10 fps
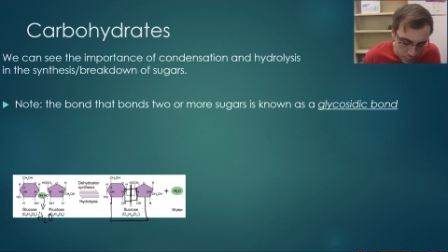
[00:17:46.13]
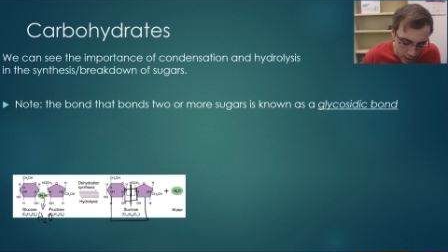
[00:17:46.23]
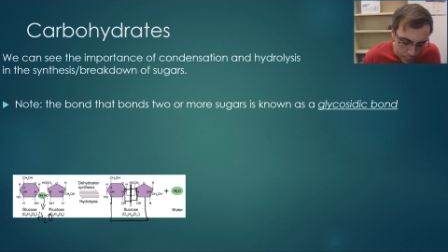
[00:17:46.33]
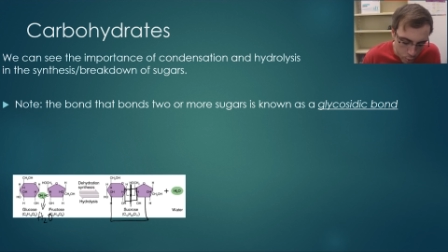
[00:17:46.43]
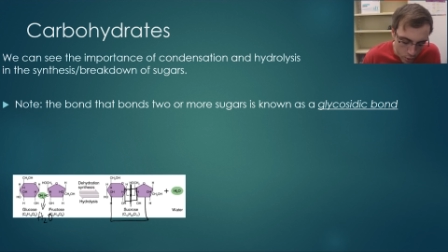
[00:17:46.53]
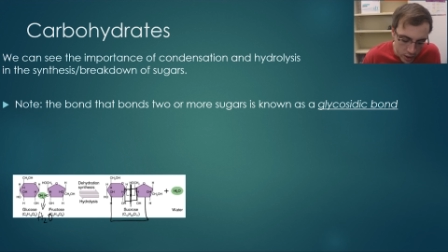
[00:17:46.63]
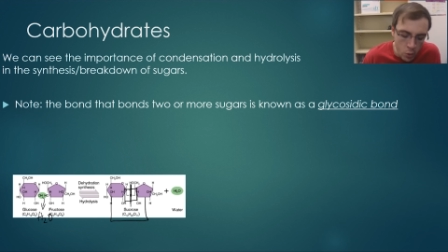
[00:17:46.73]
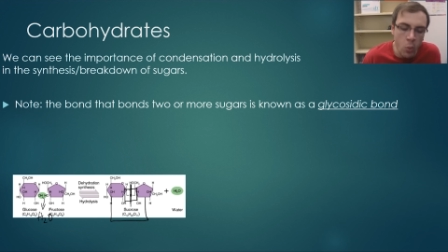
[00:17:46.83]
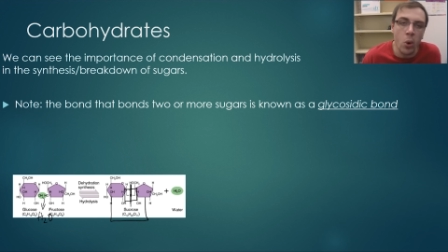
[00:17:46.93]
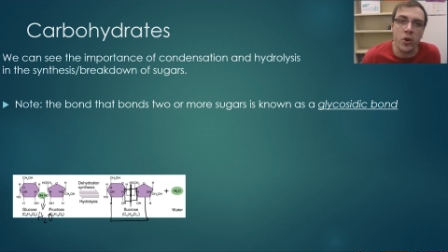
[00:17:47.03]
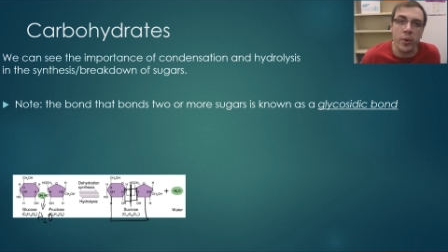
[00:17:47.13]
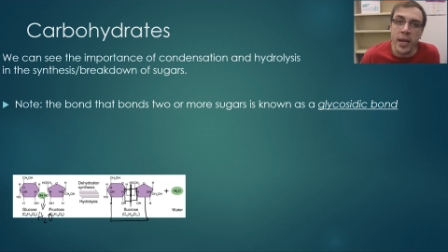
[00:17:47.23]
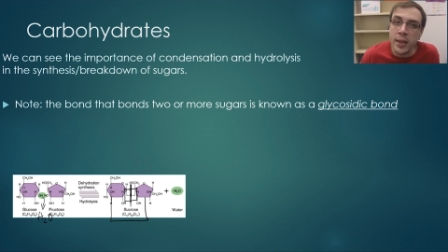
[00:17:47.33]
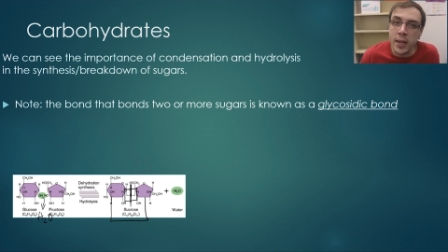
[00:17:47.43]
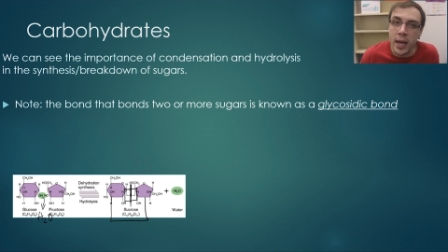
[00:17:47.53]
by putting water
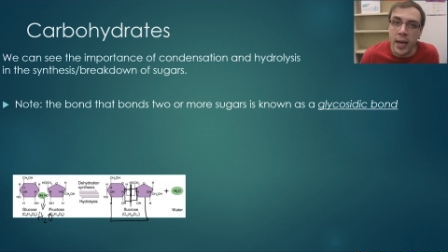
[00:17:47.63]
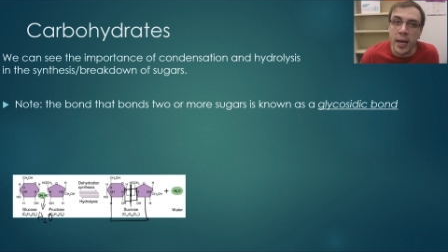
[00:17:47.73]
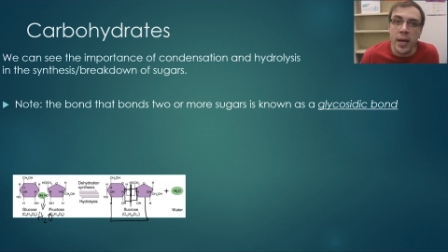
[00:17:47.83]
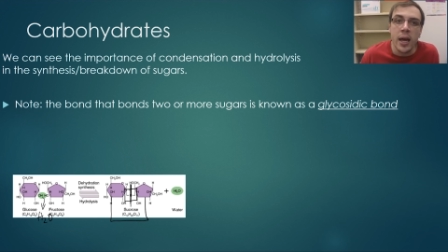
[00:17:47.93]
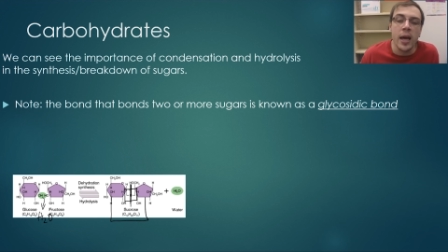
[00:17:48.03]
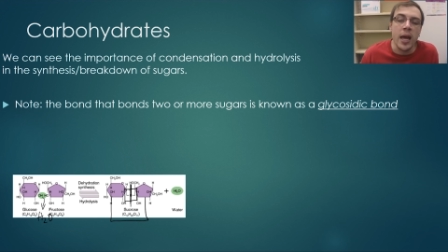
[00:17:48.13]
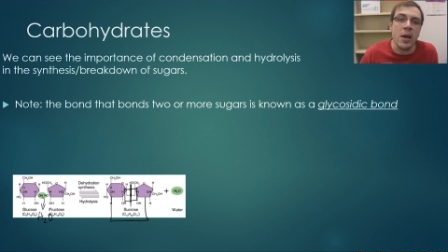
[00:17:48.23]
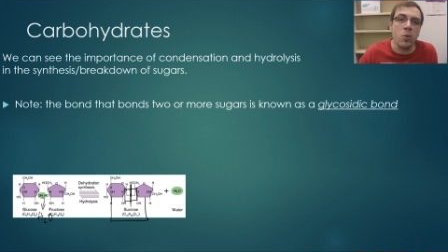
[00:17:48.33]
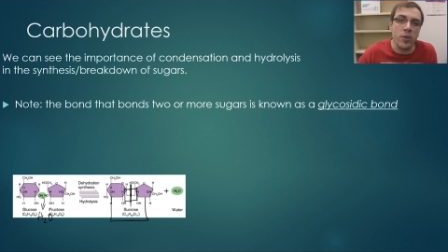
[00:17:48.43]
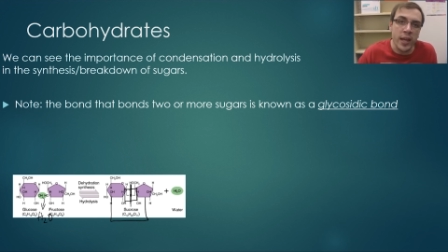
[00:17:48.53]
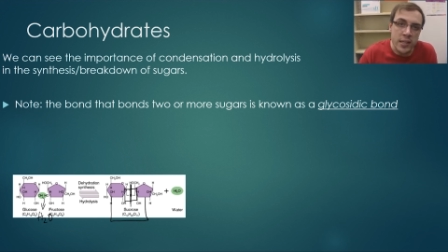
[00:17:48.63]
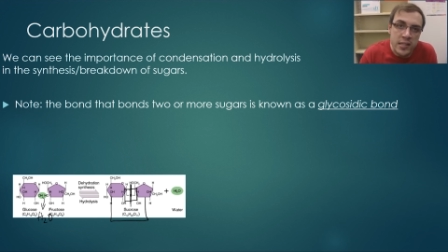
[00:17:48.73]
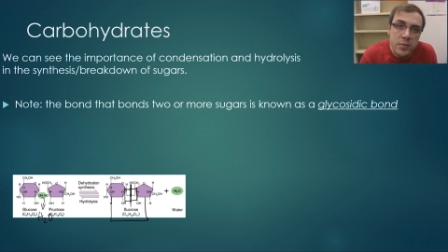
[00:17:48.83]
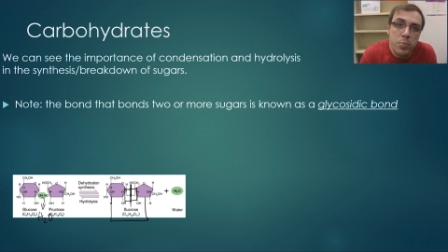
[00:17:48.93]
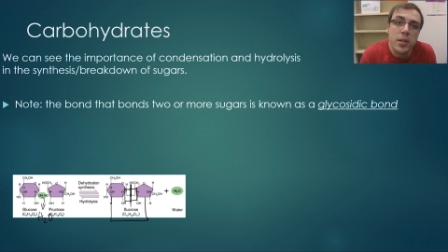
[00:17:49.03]
in there, it will then
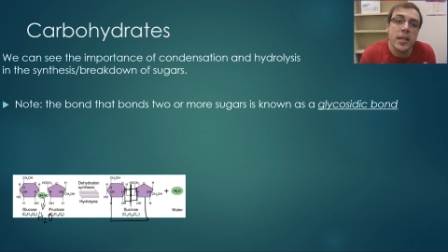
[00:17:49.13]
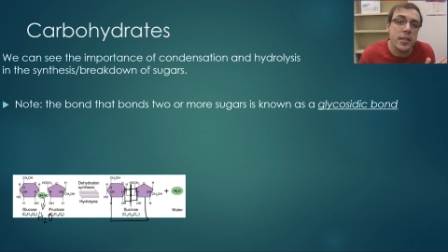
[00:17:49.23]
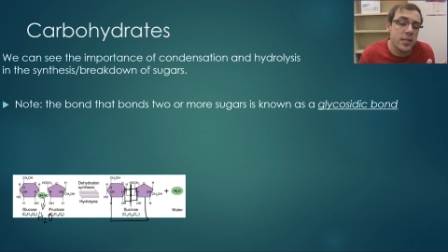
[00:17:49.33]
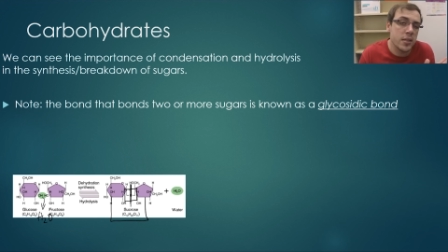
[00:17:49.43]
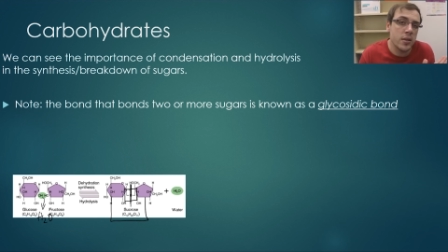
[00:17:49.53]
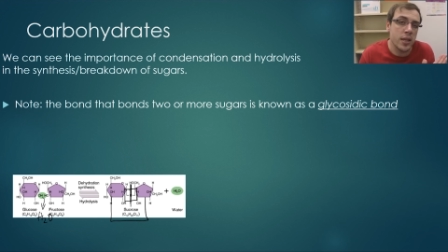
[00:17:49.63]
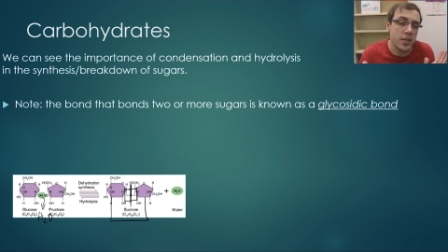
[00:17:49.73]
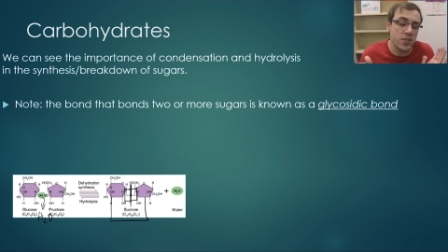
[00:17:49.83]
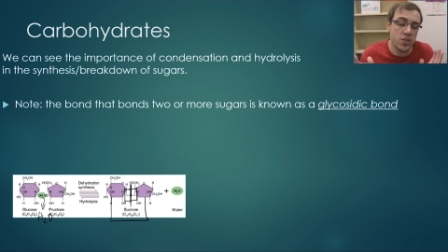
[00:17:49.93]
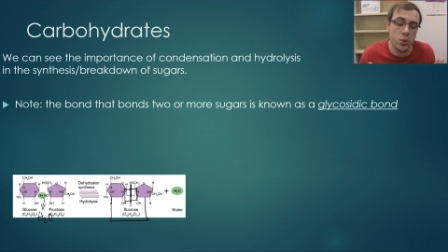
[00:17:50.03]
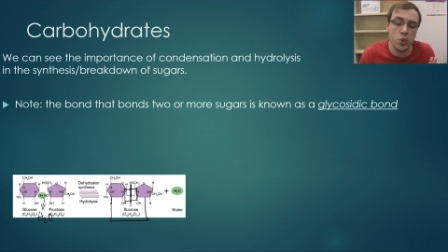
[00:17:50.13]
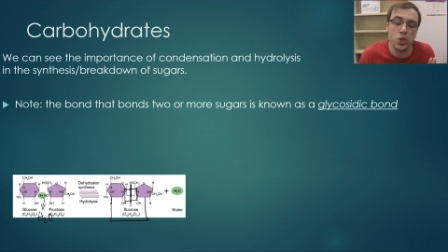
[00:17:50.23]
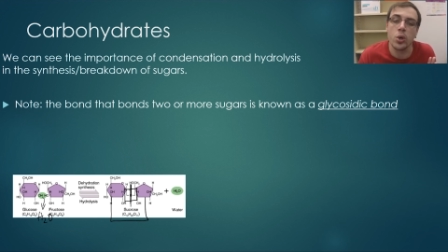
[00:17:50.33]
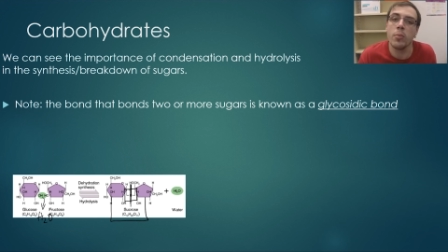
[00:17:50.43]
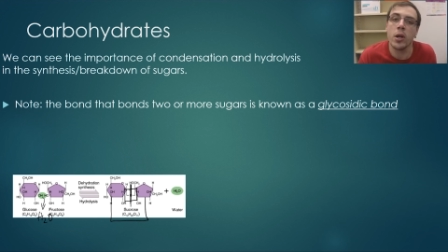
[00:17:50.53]
split these two
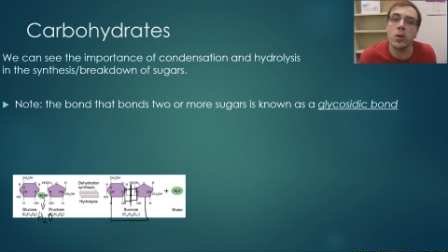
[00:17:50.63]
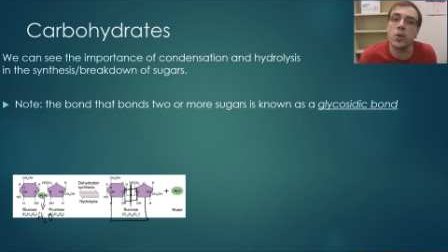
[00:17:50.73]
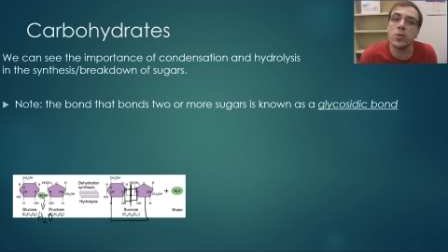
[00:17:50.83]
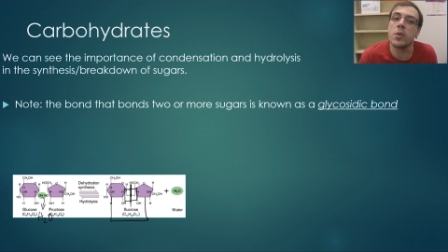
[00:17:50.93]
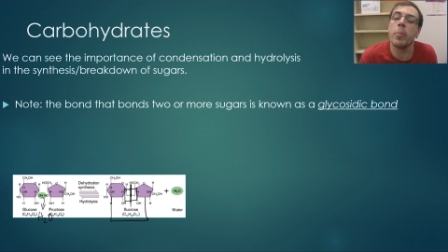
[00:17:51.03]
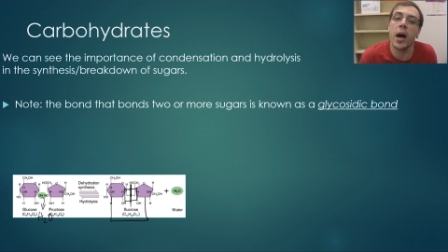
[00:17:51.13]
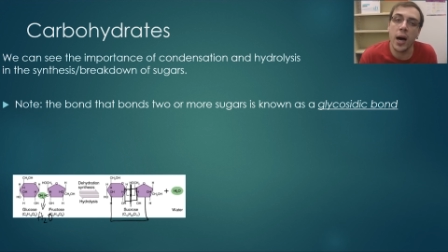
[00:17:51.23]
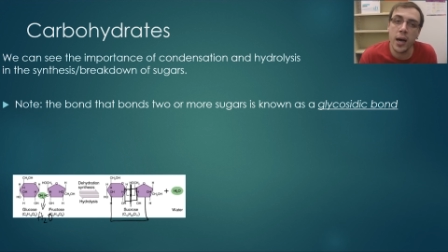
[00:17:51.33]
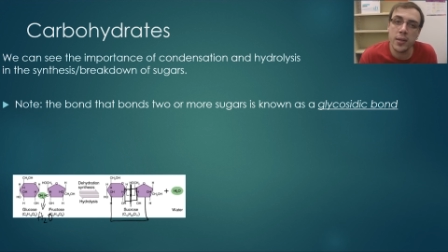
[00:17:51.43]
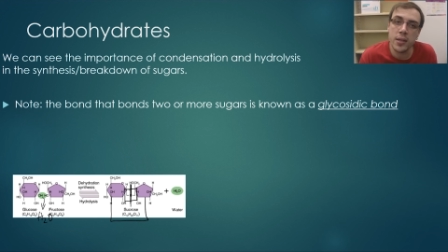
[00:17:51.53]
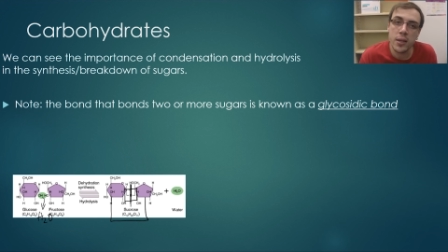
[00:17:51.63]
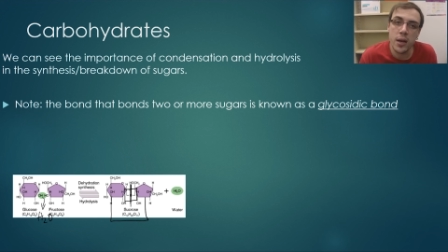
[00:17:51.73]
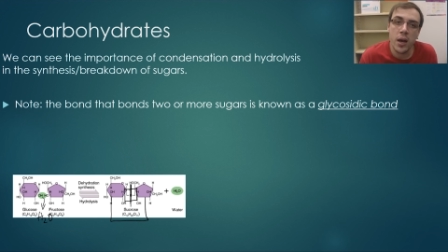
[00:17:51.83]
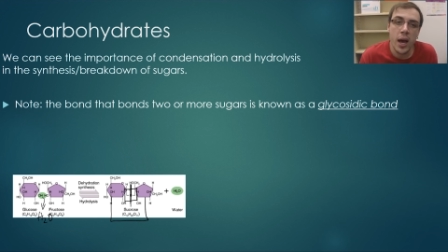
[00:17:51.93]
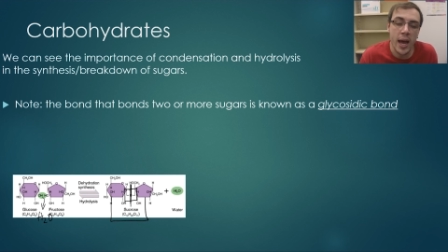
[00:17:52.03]
sugar molecules apart
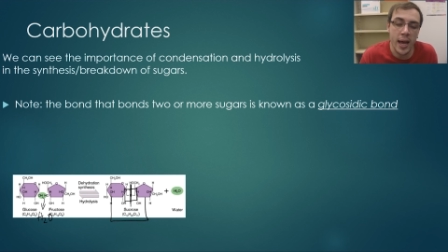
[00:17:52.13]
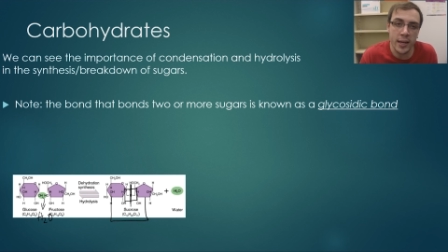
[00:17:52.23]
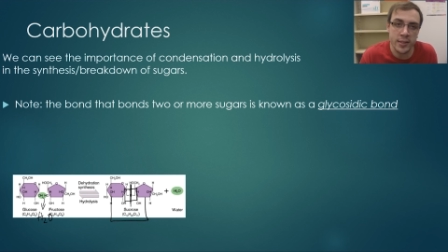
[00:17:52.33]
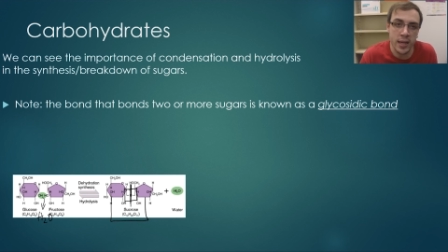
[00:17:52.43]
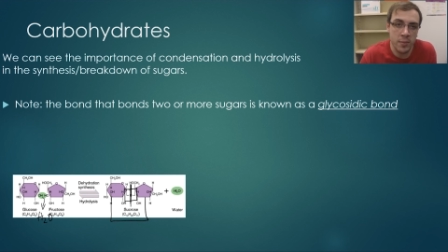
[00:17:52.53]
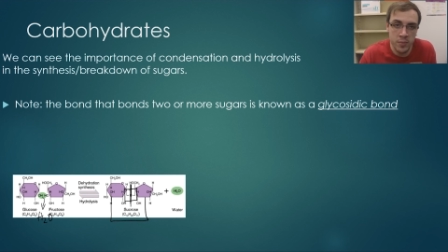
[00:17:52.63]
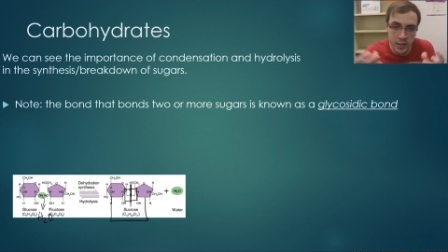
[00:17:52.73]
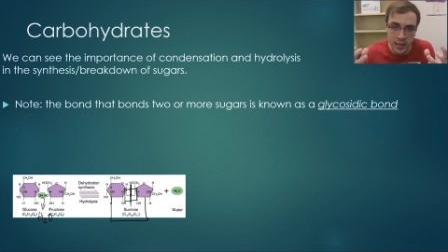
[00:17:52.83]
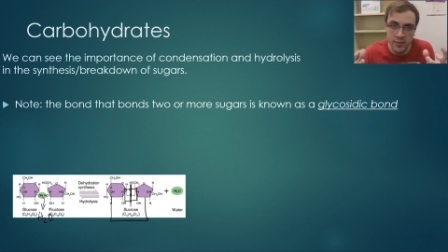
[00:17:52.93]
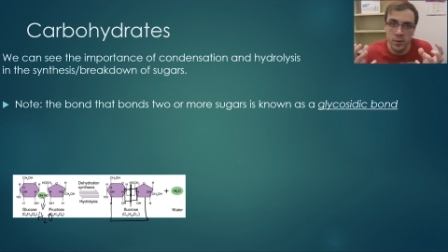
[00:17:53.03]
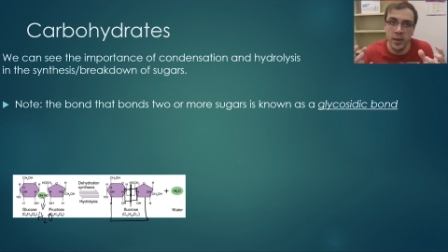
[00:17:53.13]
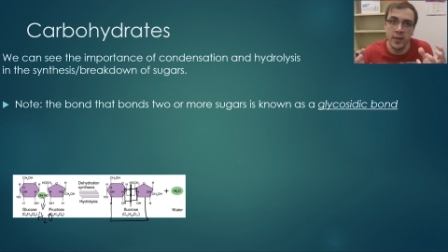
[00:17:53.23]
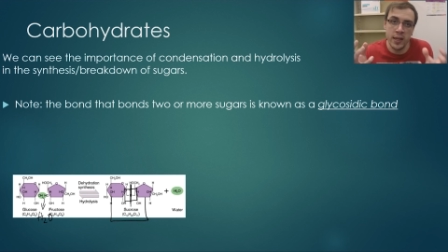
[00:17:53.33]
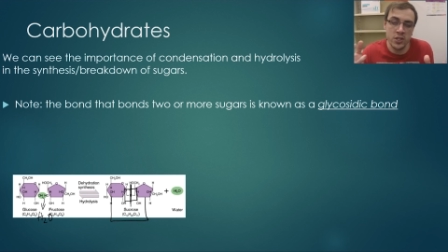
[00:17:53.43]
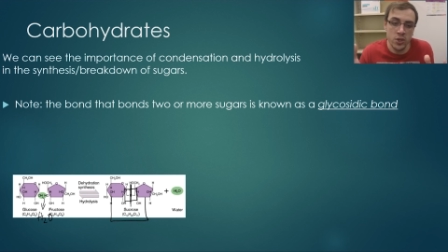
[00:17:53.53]
and leave them in
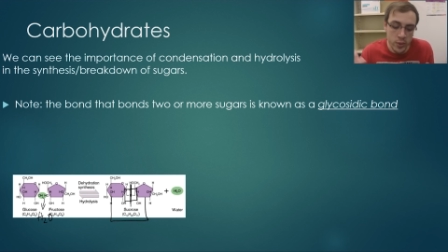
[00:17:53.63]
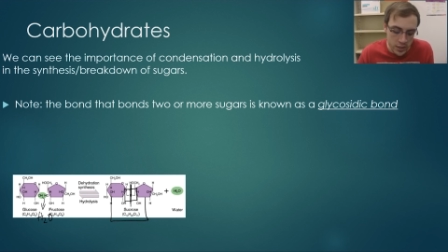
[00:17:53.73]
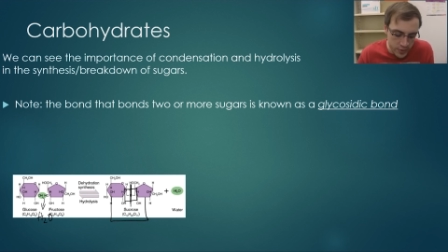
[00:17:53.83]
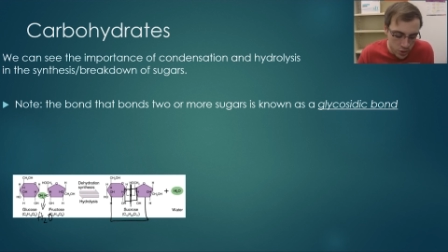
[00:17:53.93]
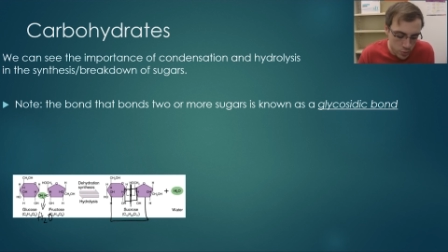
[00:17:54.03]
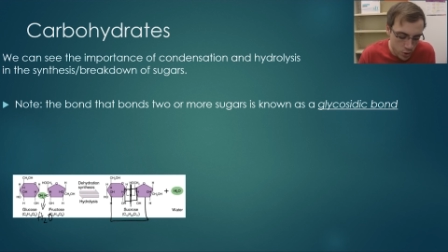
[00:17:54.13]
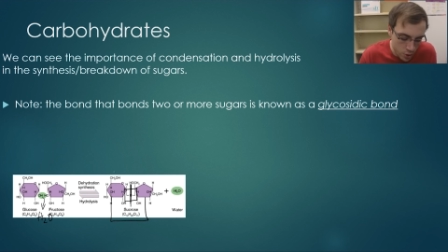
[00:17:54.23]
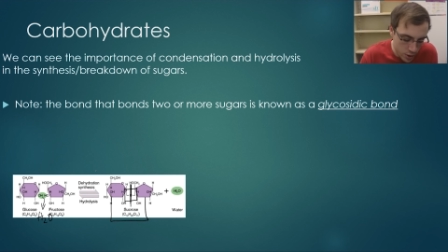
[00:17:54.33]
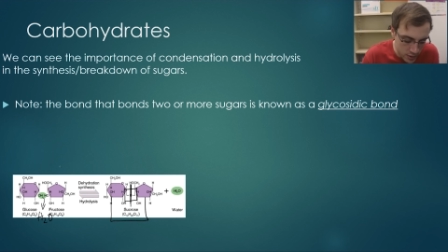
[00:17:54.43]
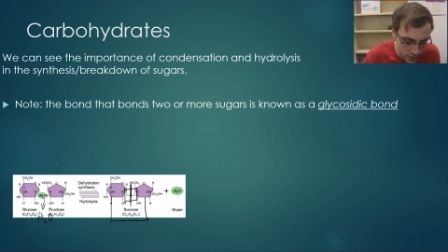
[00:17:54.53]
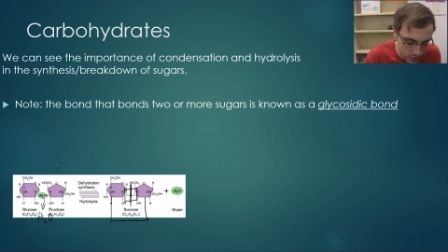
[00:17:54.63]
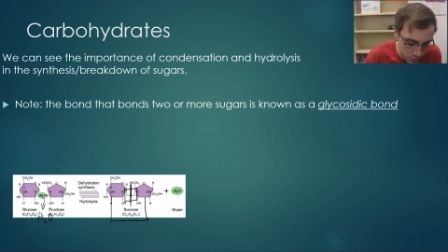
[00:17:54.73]
their two individual units,